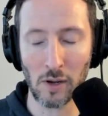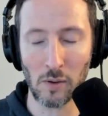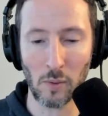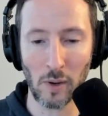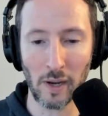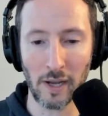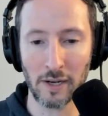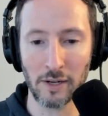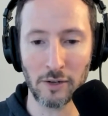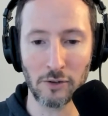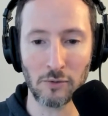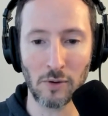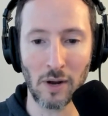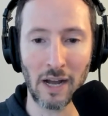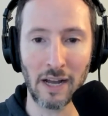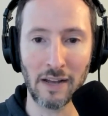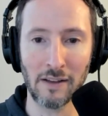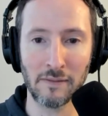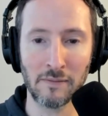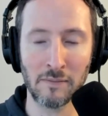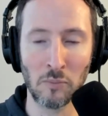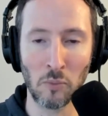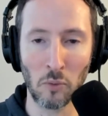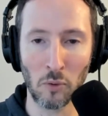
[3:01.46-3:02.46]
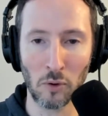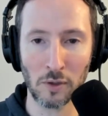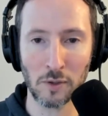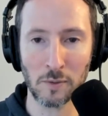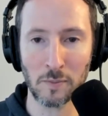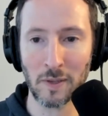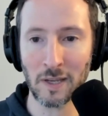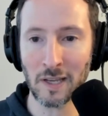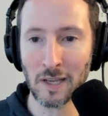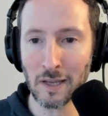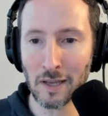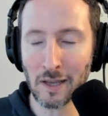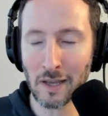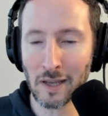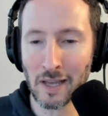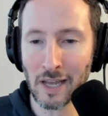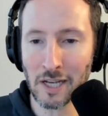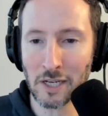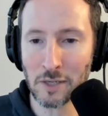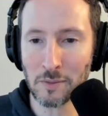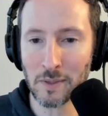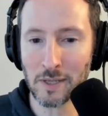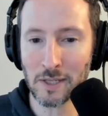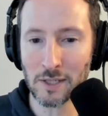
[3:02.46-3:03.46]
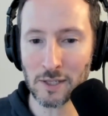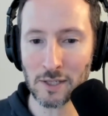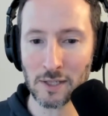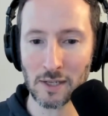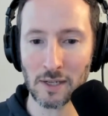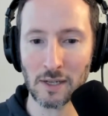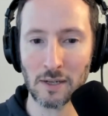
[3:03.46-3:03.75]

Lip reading: way to drive more speaking engagements,